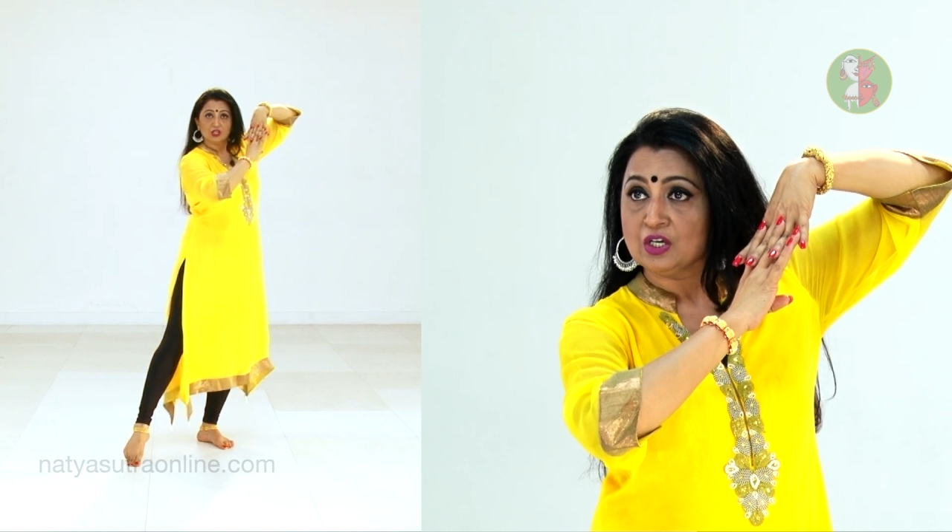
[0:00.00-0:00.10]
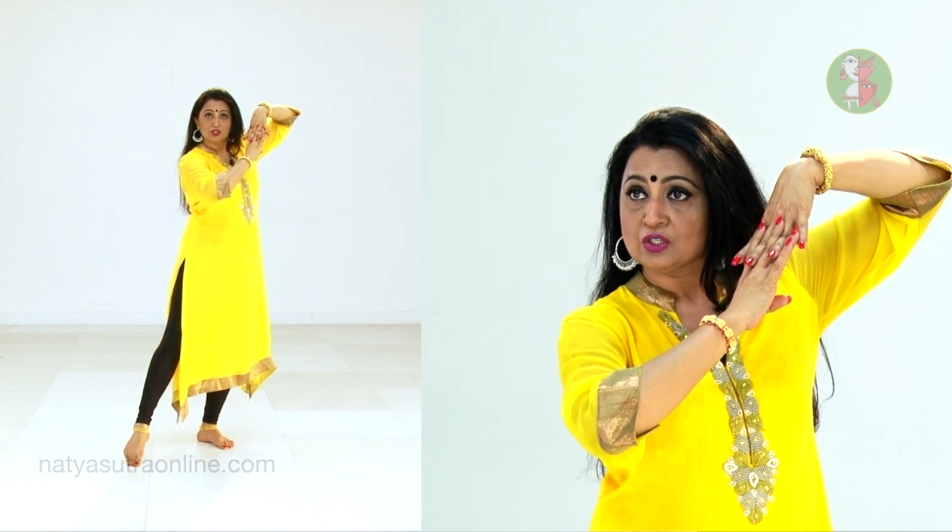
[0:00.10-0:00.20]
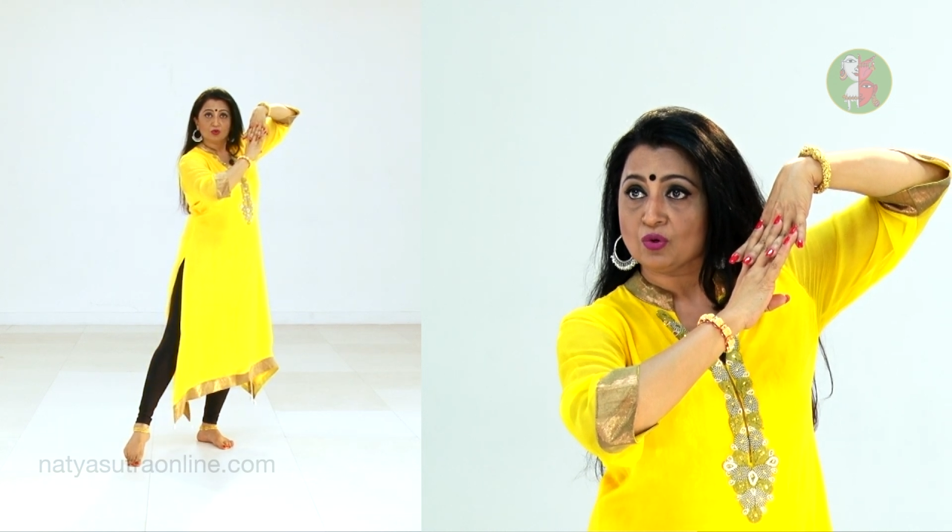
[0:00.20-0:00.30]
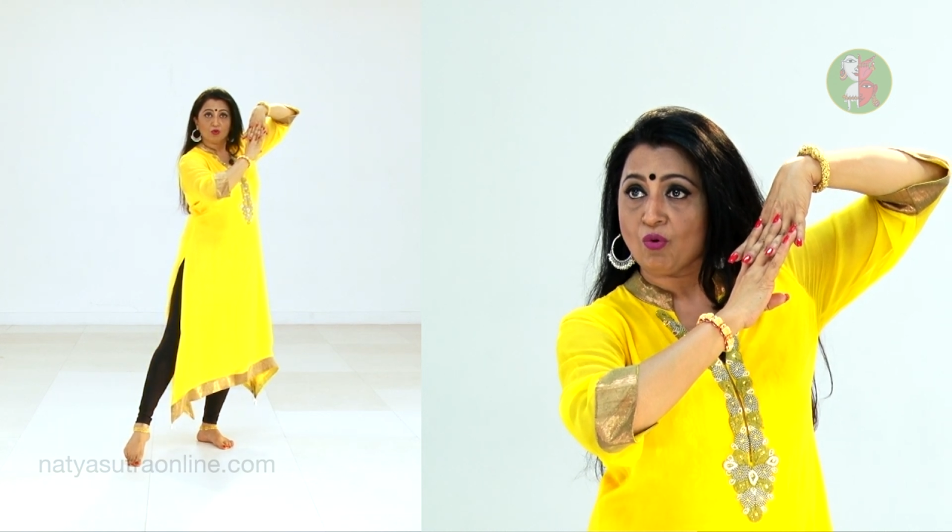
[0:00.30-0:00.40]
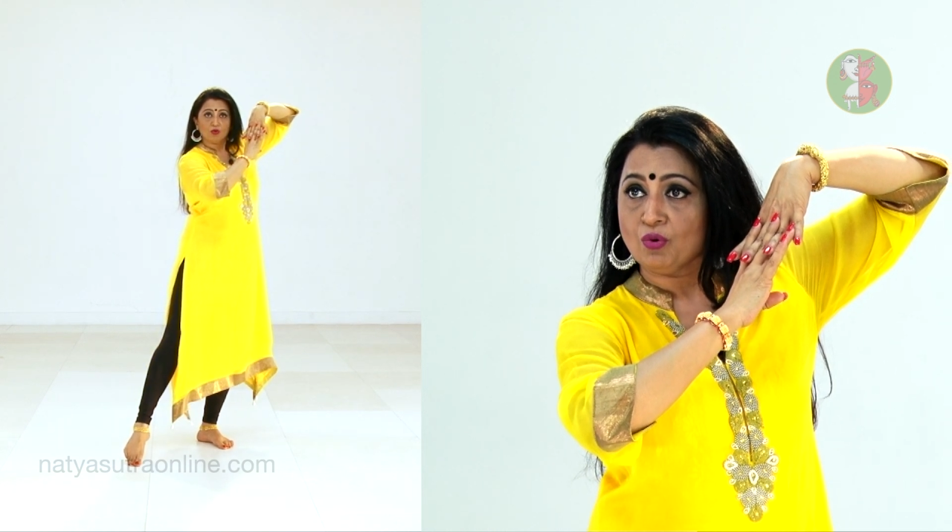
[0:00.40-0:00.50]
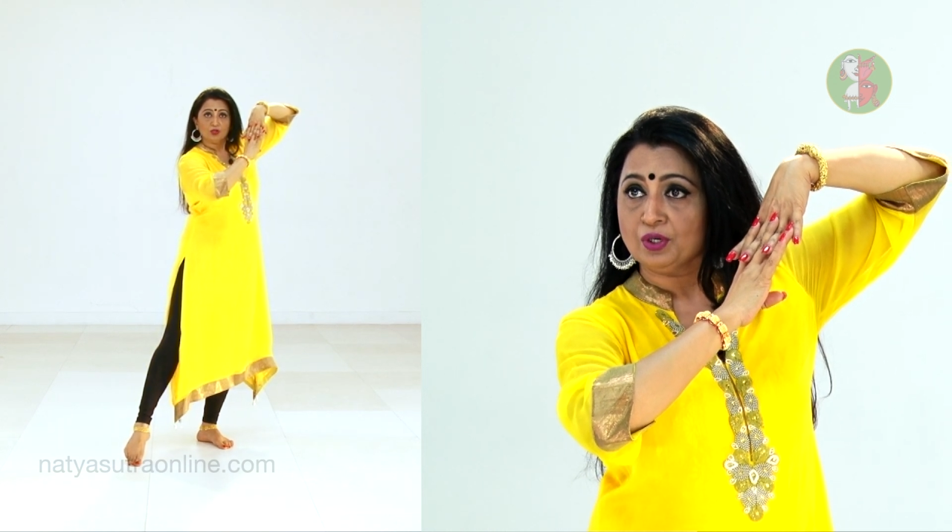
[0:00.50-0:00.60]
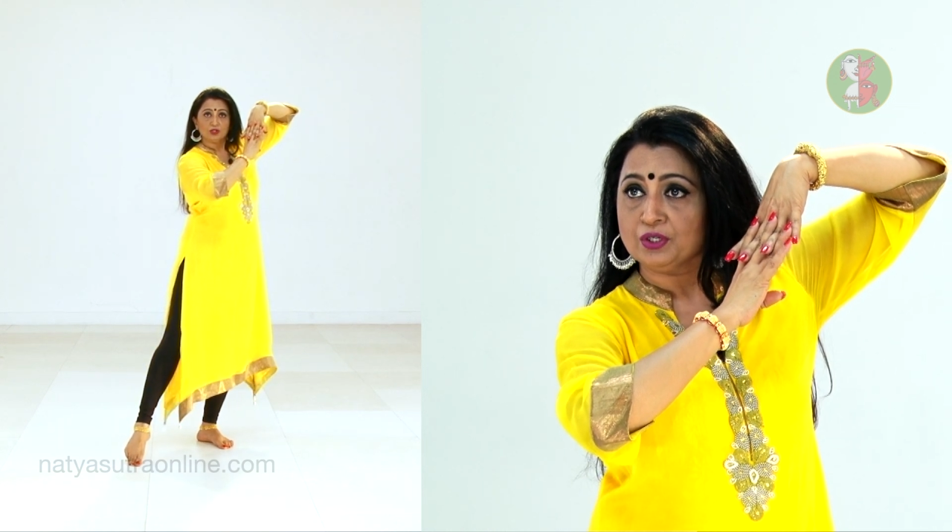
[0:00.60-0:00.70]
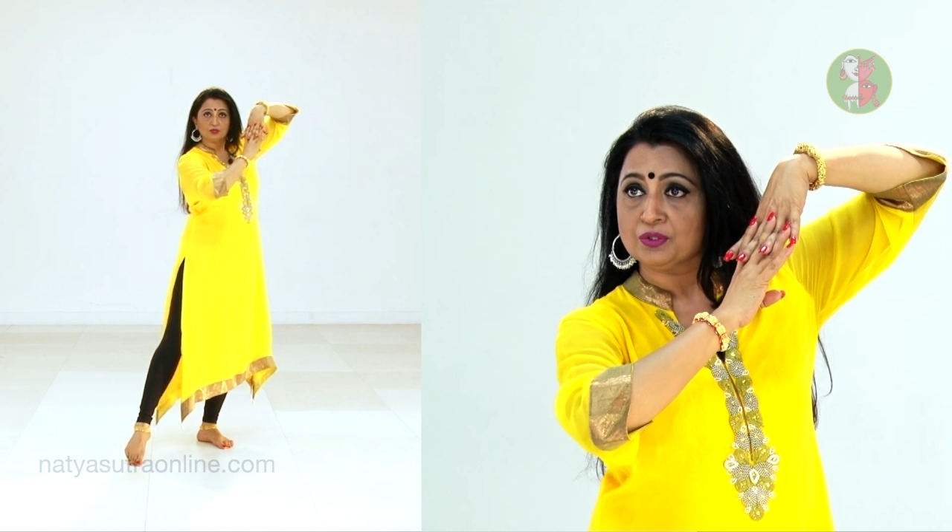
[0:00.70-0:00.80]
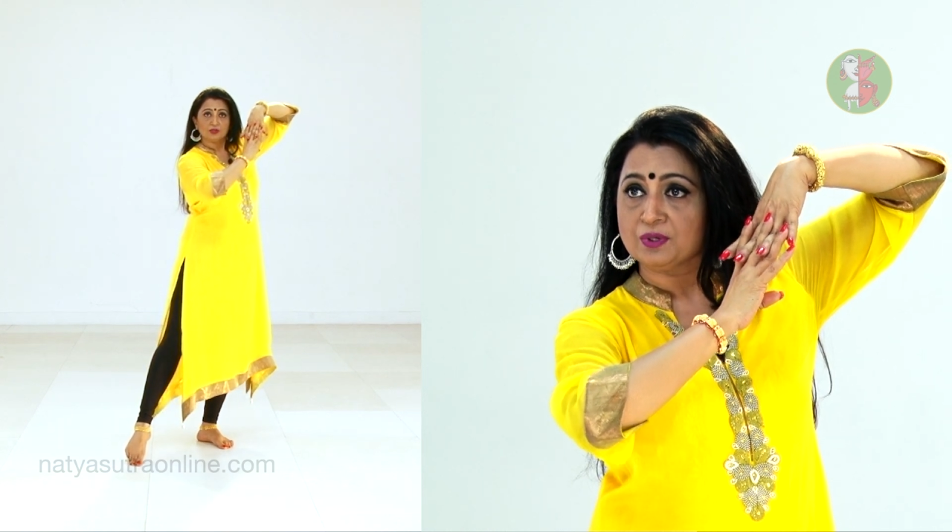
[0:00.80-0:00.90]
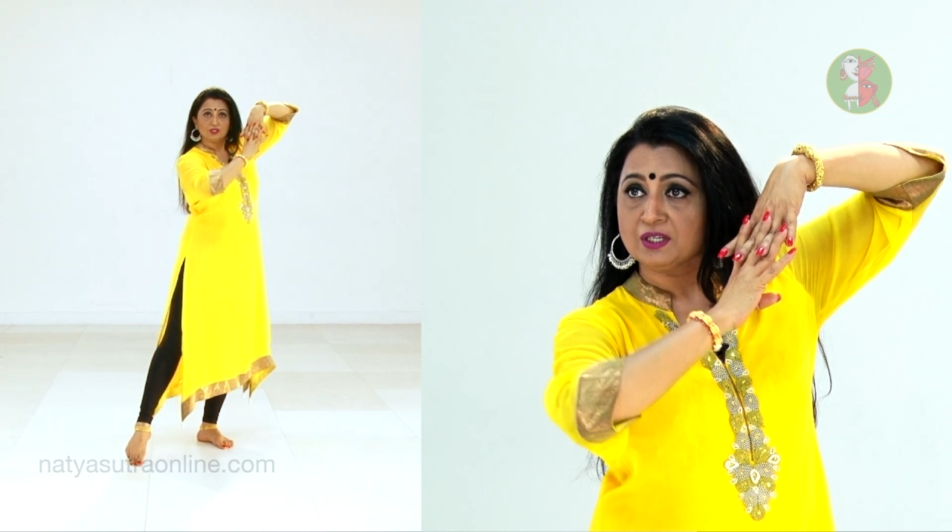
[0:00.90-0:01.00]
So all you're
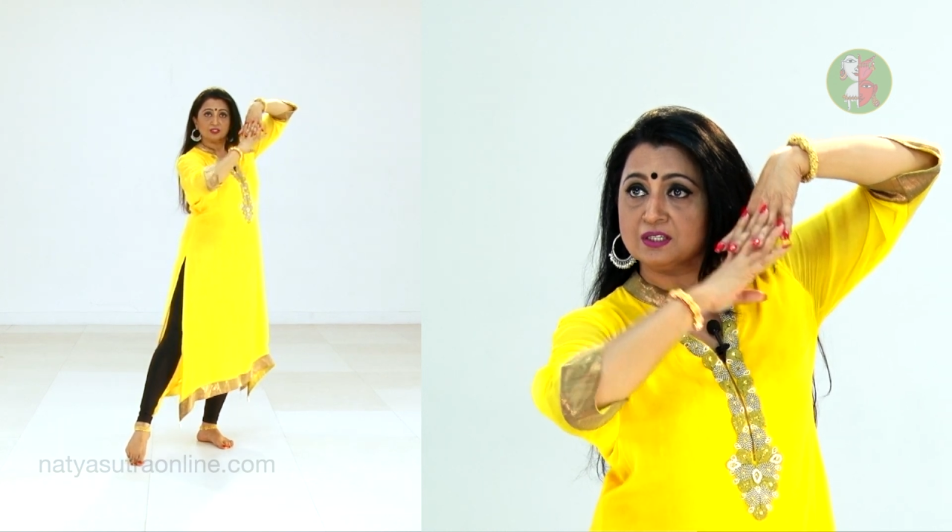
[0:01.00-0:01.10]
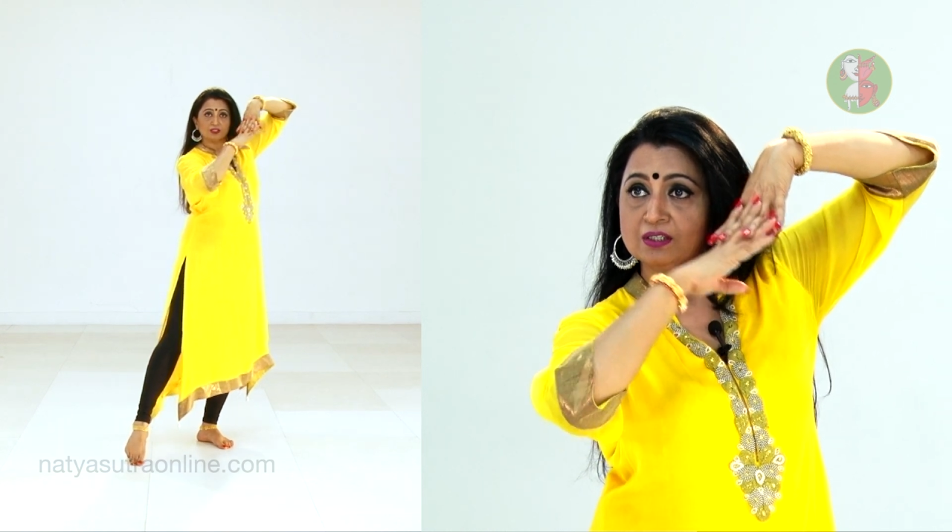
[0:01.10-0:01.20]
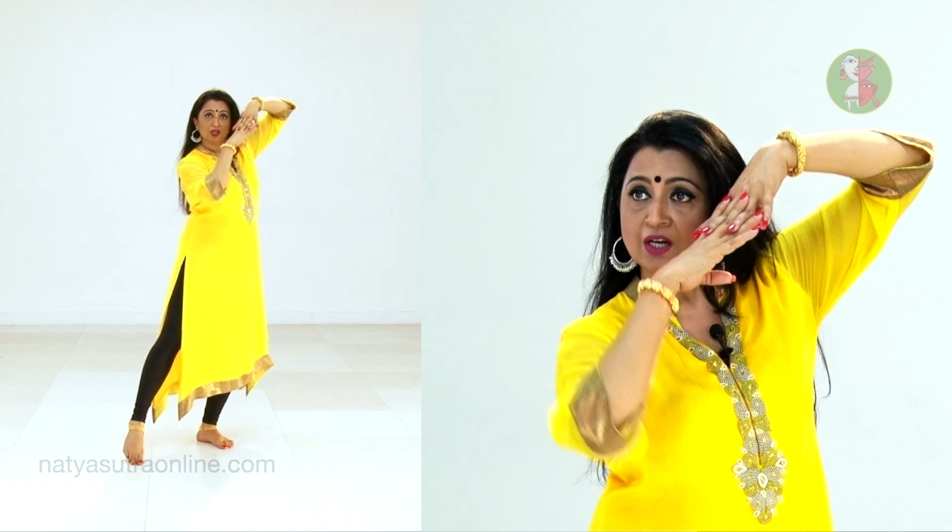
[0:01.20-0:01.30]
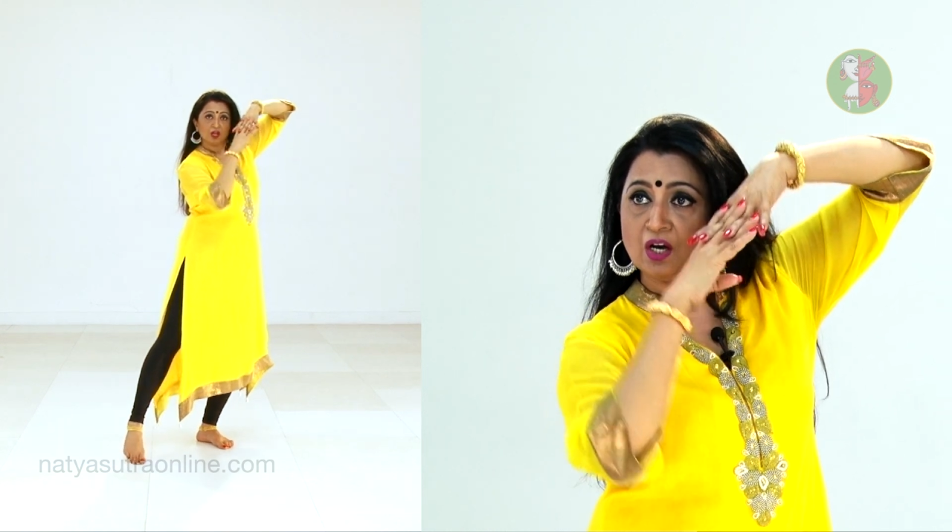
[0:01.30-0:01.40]
doing is